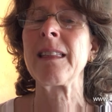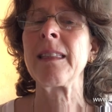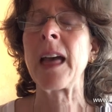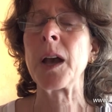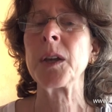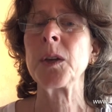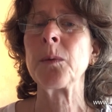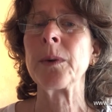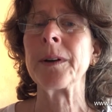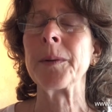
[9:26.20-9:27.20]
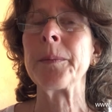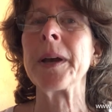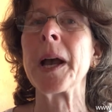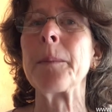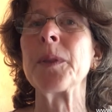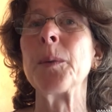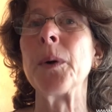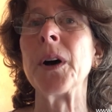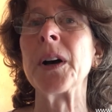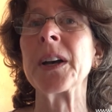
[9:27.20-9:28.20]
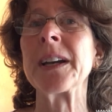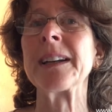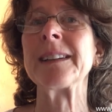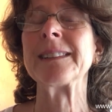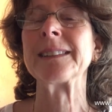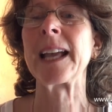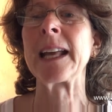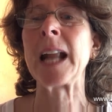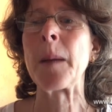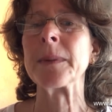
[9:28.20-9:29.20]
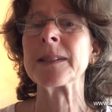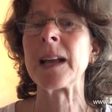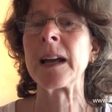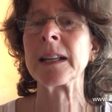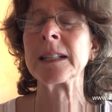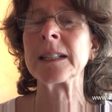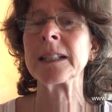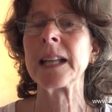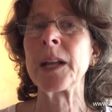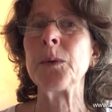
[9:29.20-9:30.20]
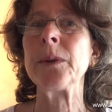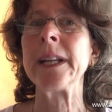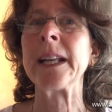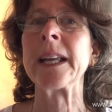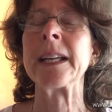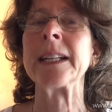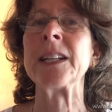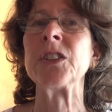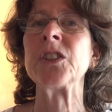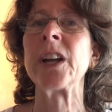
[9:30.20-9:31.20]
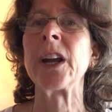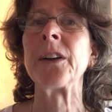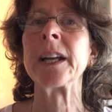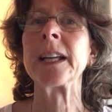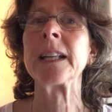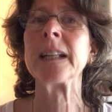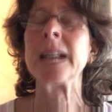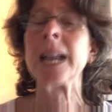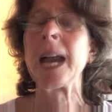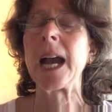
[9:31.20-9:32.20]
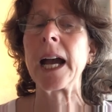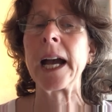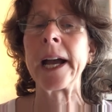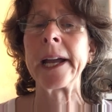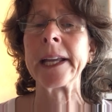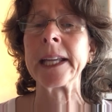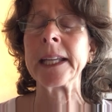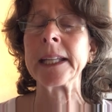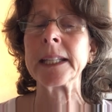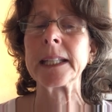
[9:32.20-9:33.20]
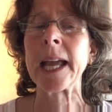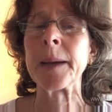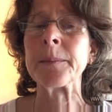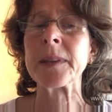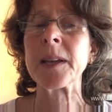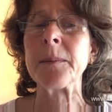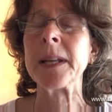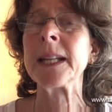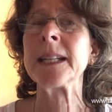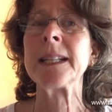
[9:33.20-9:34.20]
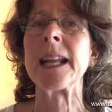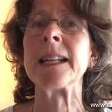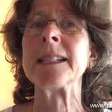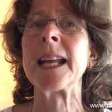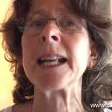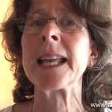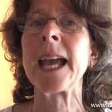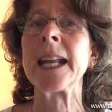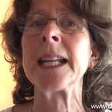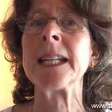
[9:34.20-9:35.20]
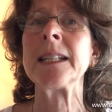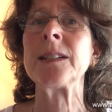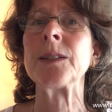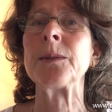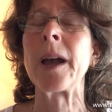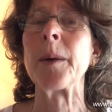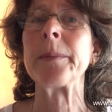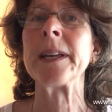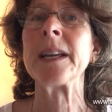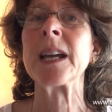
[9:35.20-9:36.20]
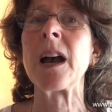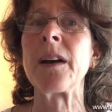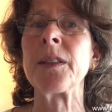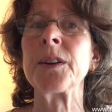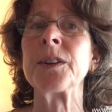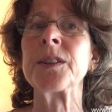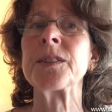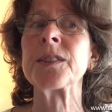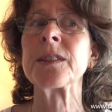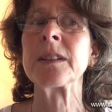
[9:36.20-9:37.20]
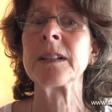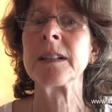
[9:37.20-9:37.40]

that you will pick up the book at Amazon and read it and share it. I am committed and dedicated to helping others